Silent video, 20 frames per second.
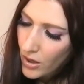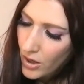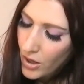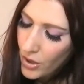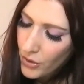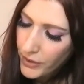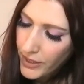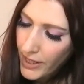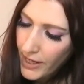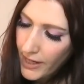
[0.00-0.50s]

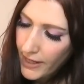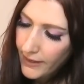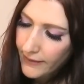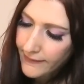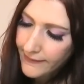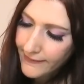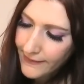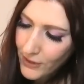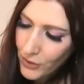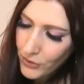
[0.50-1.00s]
Okay,
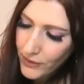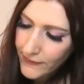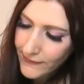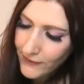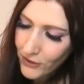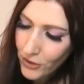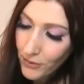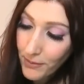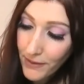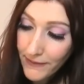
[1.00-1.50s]
so let's
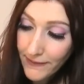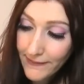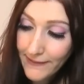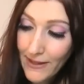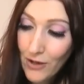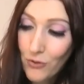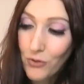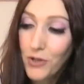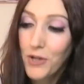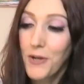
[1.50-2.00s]
talk about this
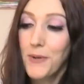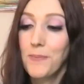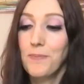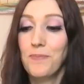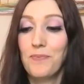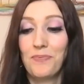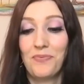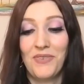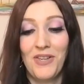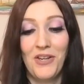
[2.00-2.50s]
outcome.
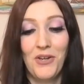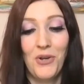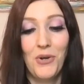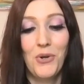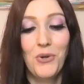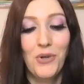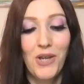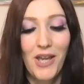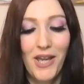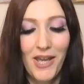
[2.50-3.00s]

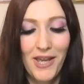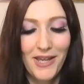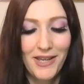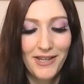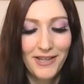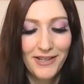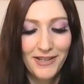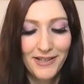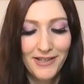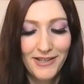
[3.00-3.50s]
Okay.
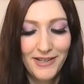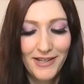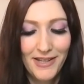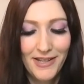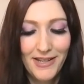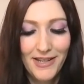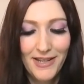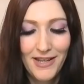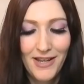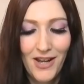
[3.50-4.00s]

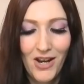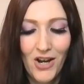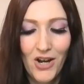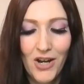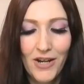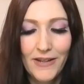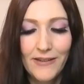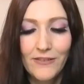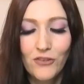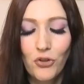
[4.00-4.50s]
All
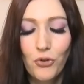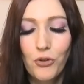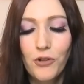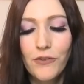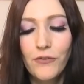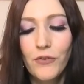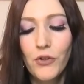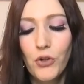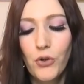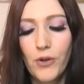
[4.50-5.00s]
right,
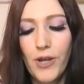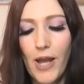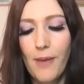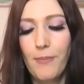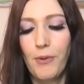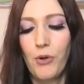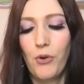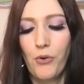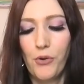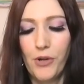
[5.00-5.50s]
Taurus, Virgo,
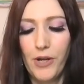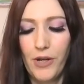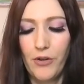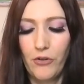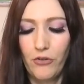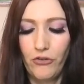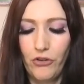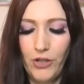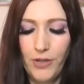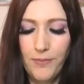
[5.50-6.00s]
Capricorn
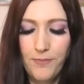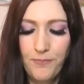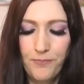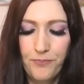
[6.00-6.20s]
energy.